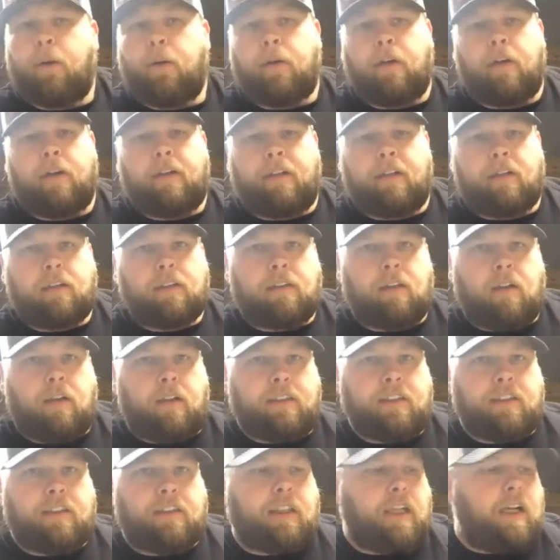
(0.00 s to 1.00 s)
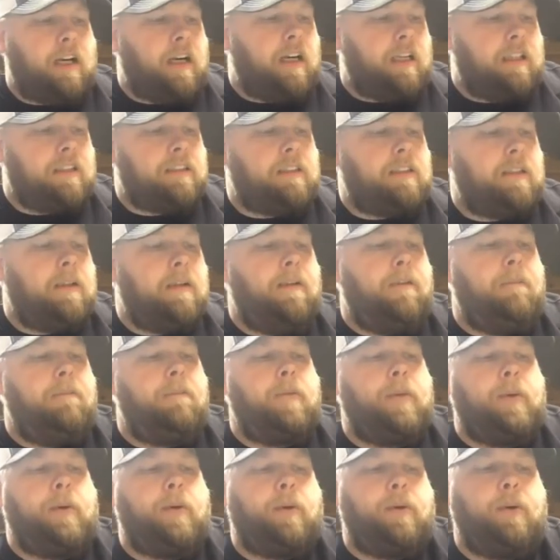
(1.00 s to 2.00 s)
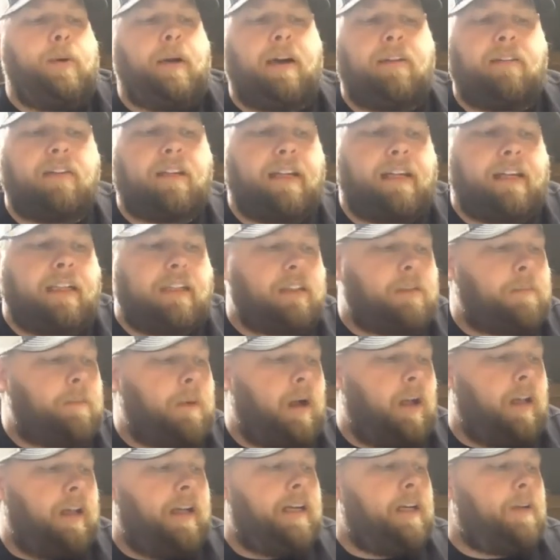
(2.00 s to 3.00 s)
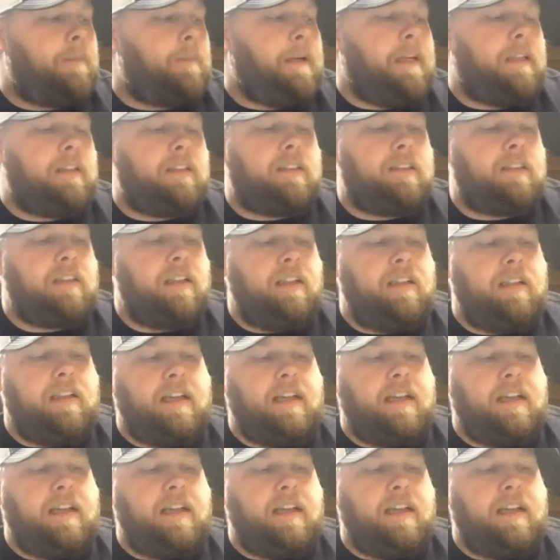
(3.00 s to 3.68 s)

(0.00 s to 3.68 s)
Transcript: on your shocks. You want to do everything in small increments,